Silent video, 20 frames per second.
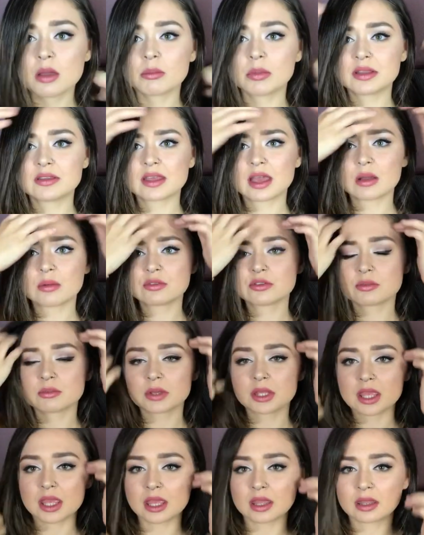My dad was a
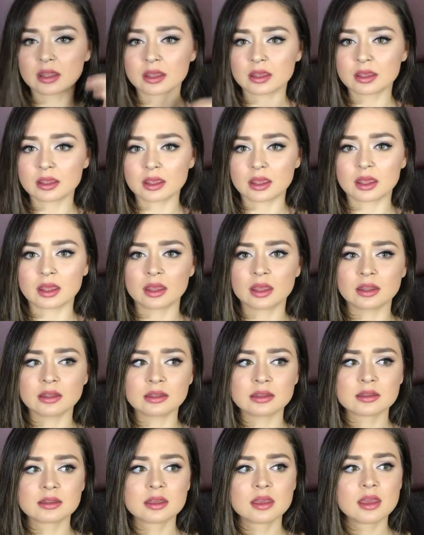mechanic,
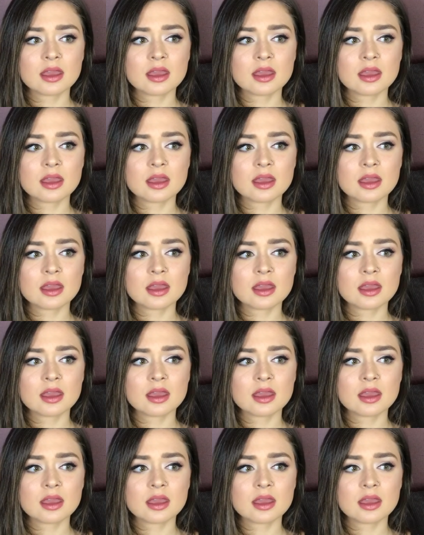and